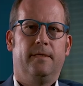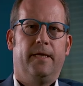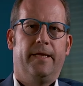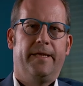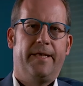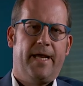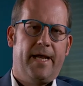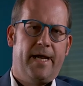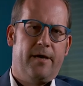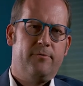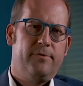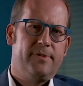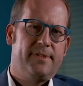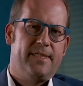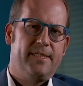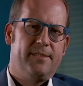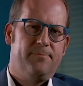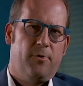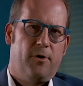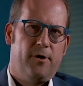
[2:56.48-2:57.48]
And how was
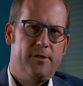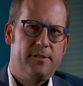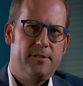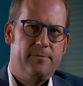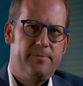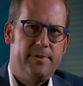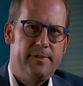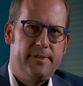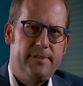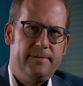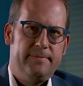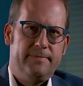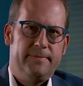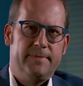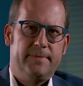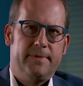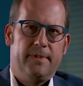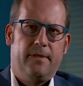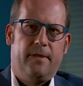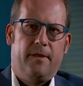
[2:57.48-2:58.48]
this possible?
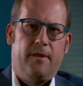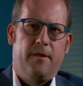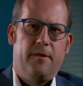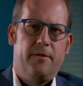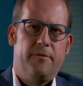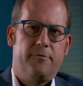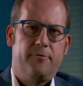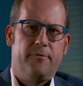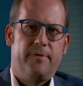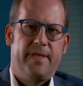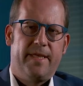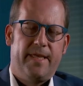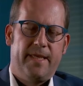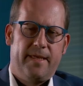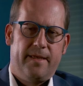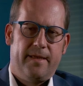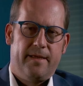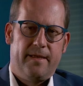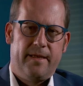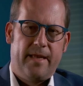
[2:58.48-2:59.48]
Through the